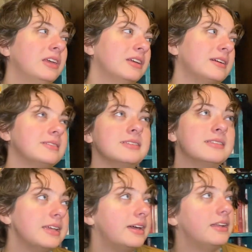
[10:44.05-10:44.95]
because
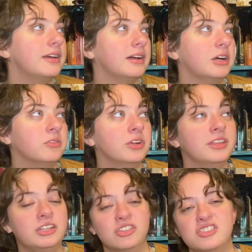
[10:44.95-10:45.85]
instead of
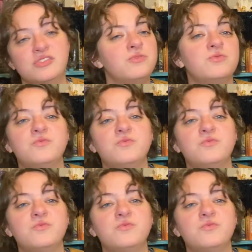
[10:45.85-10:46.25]
really just